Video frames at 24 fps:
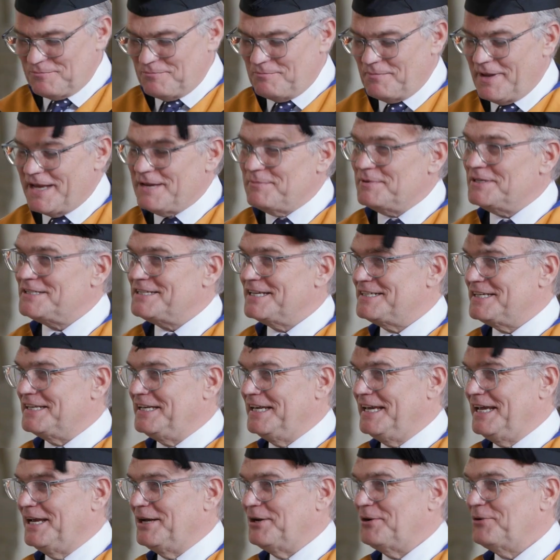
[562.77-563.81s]
may be sitting
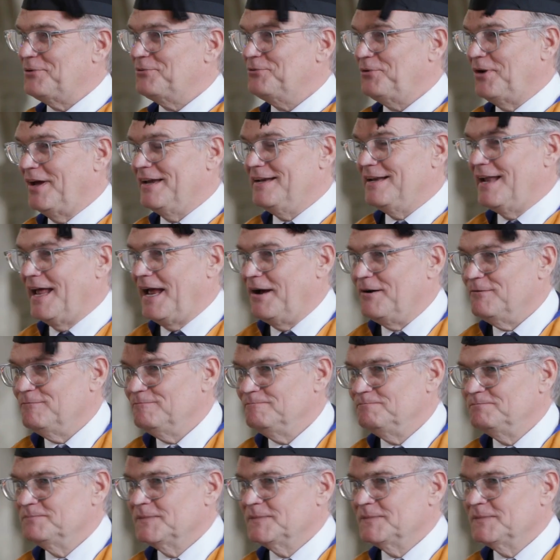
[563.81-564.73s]
here right now.